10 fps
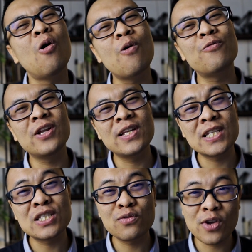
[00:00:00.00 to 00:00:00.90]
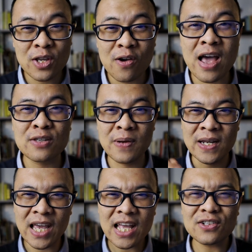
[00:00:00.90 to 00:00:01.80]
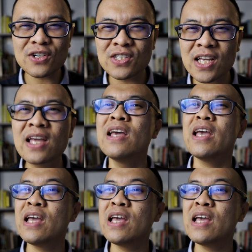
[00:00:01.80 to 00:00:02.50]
Hopefully this video has been interesting,